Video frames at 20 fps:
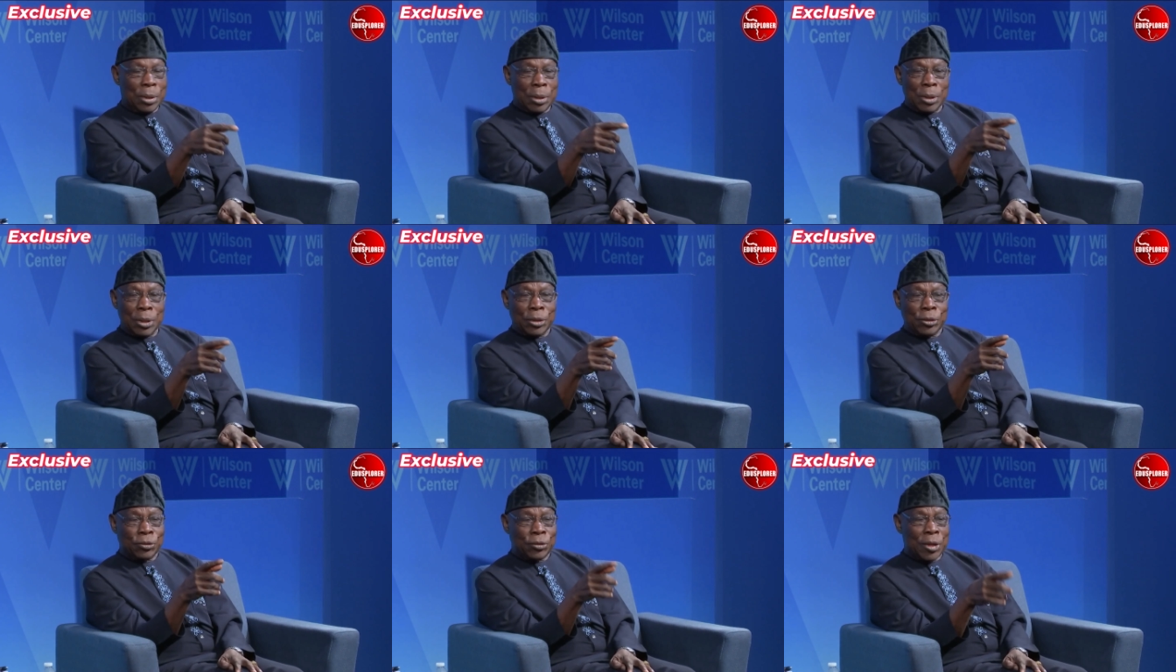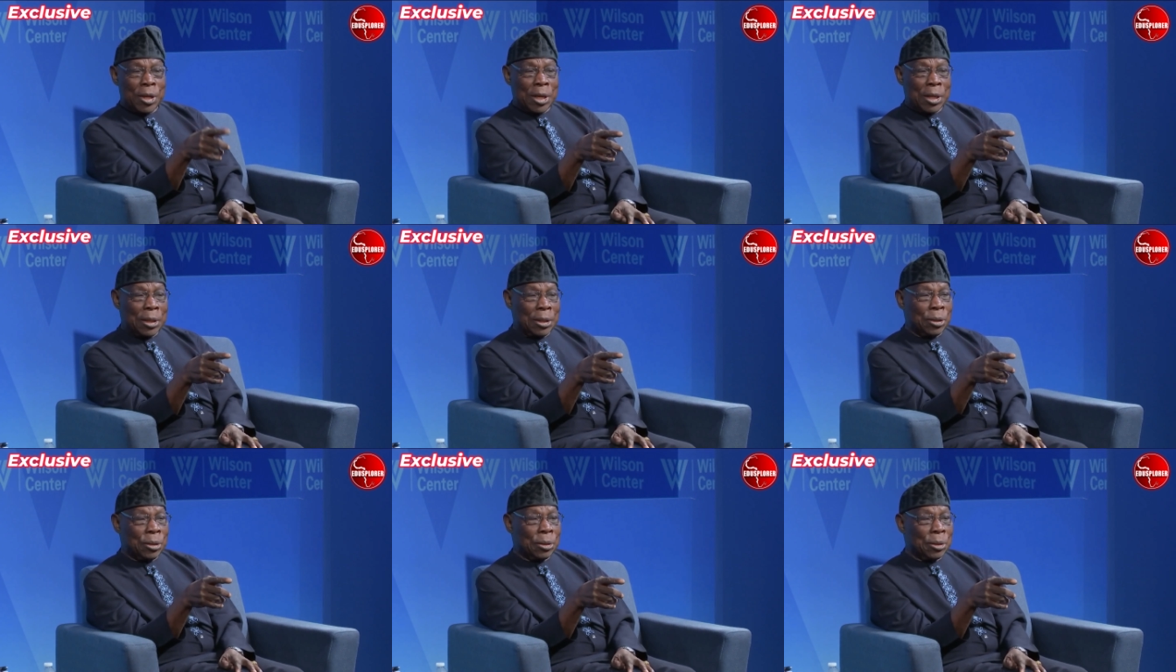He
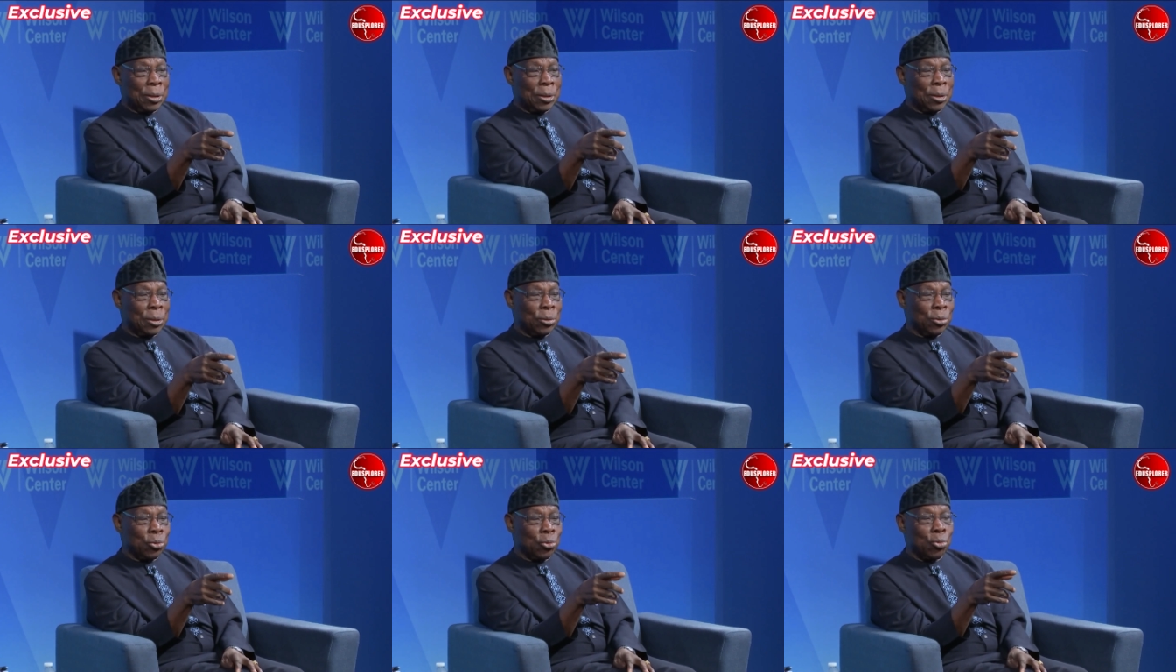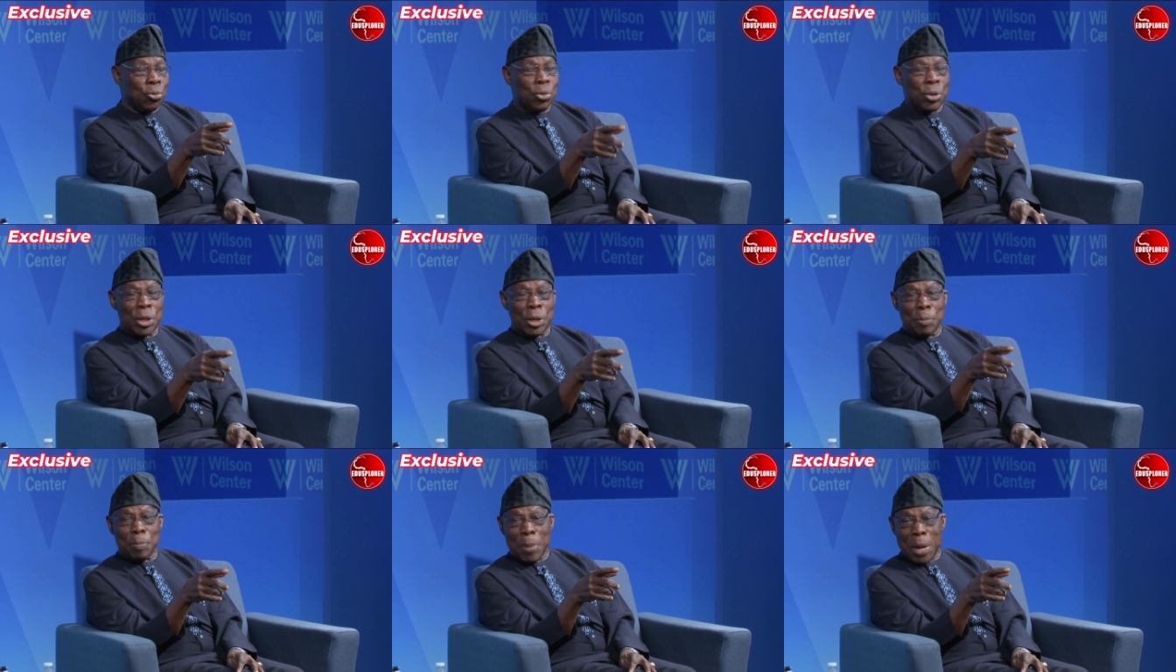said, you
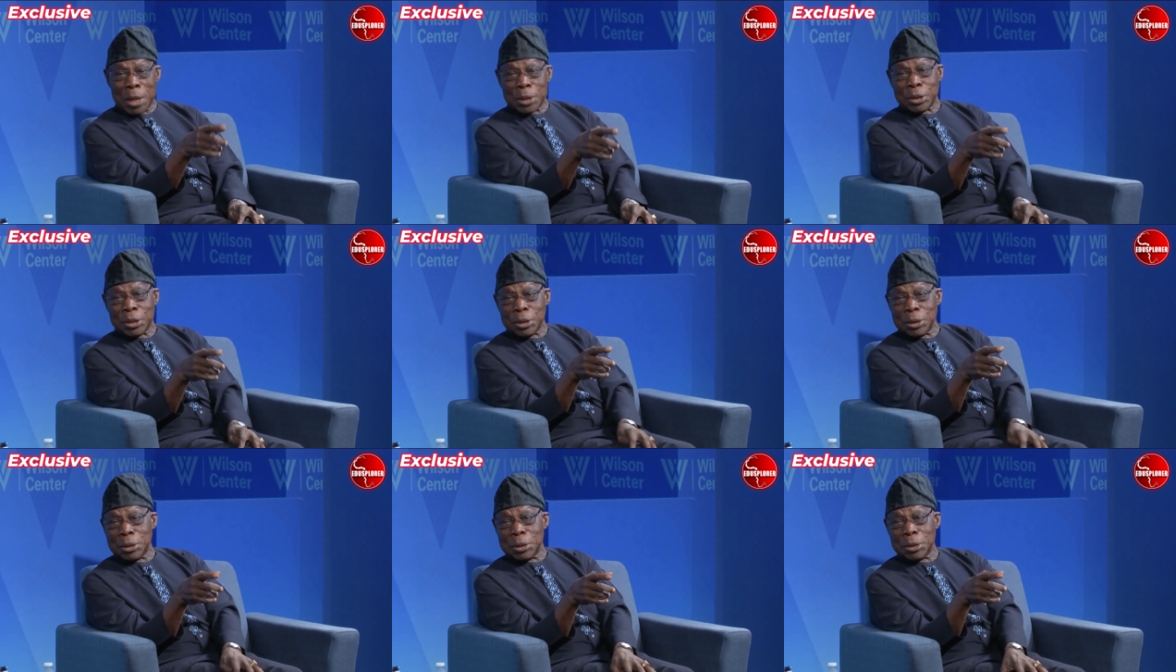imagine